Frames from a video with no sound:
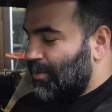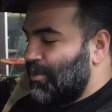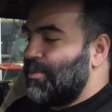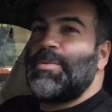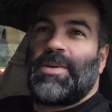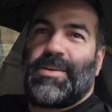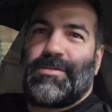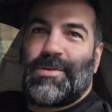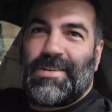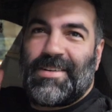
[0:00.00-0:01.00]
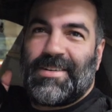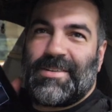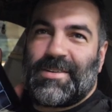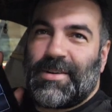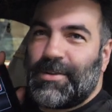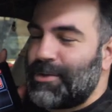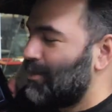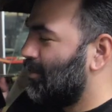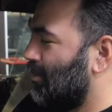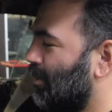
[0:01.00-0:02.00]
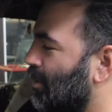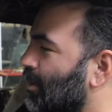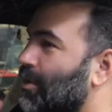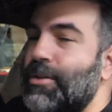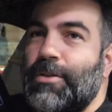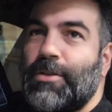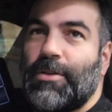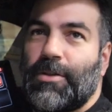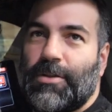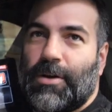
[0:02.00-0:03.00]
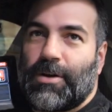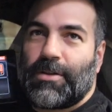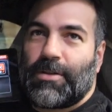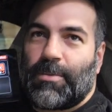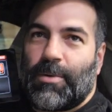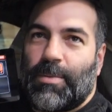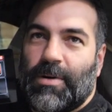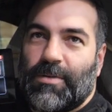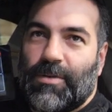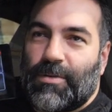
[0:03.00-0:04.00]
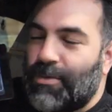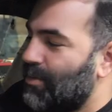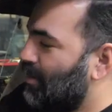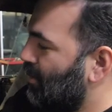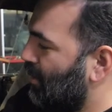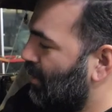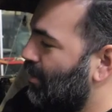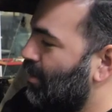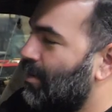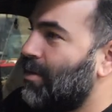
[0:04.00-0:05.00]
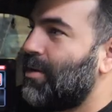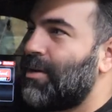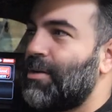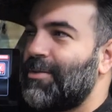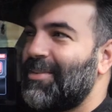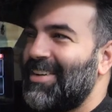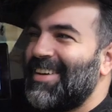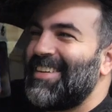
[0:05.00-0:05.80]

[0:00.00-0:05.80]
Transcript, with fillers: What we have going on here, guys, is this is the the Mopar 440, and uh, we.